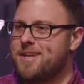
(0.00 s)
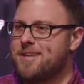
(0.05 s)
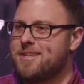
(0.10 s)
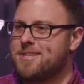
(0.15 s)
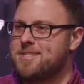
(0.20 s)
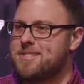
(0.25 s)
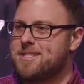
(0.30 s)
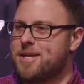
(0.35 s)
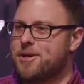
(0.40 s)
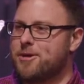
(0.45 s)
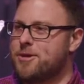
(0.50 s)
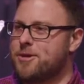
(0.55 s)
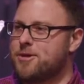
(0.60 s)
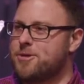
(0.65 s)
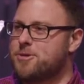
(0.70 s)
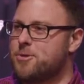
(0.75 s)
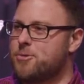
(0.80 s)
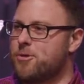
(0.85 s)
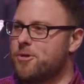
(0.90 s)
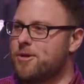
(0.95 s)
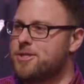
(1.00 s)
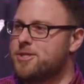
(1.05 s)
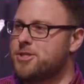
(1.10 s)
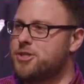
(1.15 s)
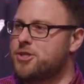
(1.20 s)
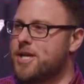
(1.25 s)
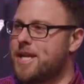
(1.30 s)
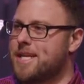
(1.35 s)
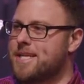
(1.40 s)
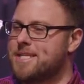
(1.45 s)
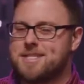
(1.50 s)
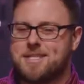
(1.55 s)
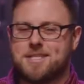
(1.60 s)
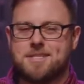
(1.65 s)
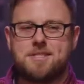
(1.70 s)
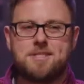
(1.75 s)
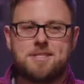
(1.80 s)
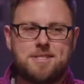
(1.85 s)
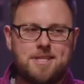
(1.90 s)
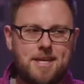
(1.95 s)
steer you towards
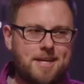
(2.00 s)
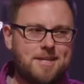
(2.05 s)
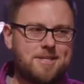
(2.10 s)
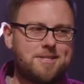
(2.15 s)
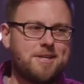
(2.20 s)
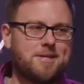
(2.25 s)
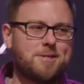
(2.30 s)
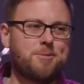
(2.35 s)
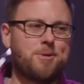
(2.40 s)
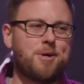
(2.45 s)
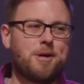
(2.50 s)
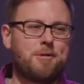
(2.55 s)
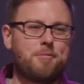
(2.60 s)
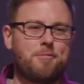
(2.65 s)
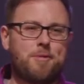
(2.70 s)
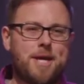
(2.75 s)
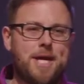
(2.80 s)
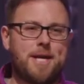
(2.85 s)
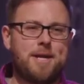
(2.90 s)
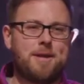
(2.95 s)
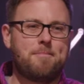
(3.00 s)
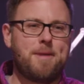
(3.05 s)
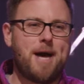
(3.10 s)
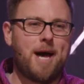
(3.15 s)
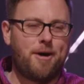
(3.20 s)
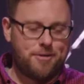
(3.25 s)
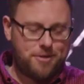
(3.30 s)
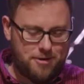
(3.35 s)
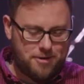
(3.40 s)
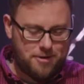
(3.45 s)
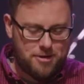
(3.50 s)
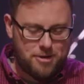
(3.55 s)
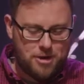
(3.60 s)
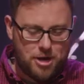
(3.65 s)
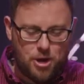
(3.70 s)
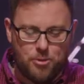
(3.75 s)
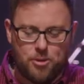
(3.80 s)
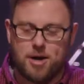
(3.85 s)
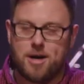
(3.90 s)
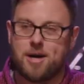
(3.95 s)
Genesis 6 because we're going to read about
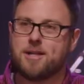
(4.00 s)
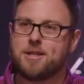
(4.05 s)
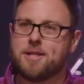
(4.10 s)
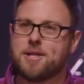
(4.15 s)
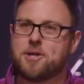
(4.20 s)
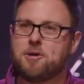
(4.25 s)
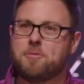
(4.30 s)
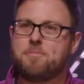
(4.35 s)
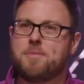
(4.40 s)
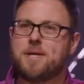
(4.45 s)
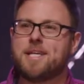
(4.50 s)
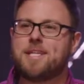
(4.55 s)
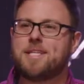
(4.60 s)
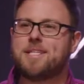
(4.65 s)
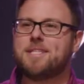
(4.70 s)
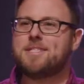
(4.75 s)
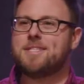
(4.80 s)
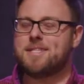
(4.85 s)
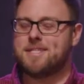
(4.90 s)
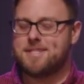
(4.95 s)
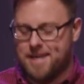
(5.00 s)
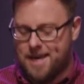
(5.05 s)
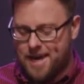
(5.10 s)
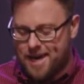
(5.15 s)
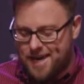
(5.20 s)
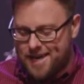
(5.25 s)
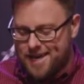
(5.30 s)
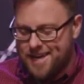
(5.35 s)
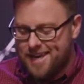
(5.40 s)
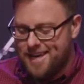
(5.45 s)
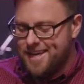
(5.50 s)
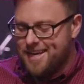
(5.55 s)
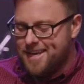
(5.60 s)
Noah a little bit today